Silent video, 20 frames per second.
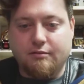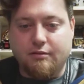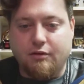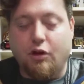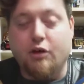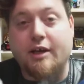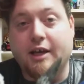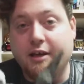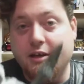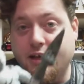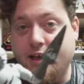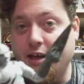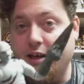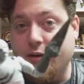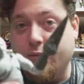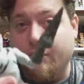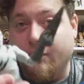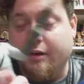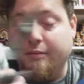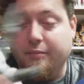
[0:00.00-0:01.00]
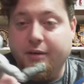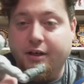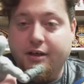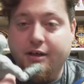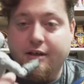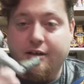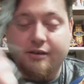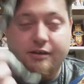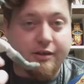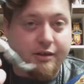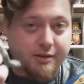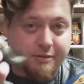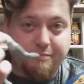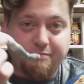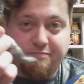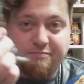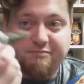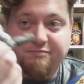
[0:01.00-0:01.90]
look into getting one, because they're